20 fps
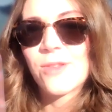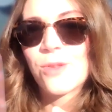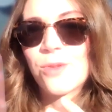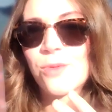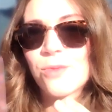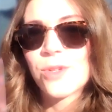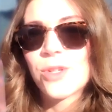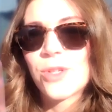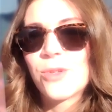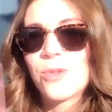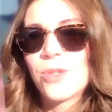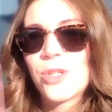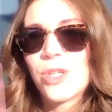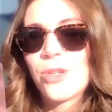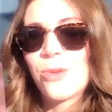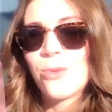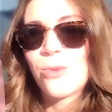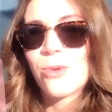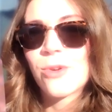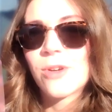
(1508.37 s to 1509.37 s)
through
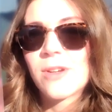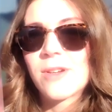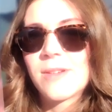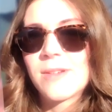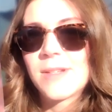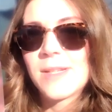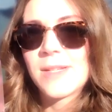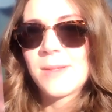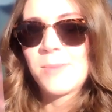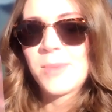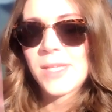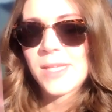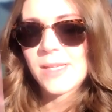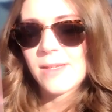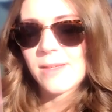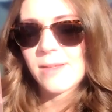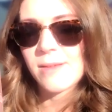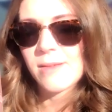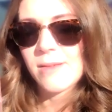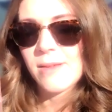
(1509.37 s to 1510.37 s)
your
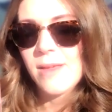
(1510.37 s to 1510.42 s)
being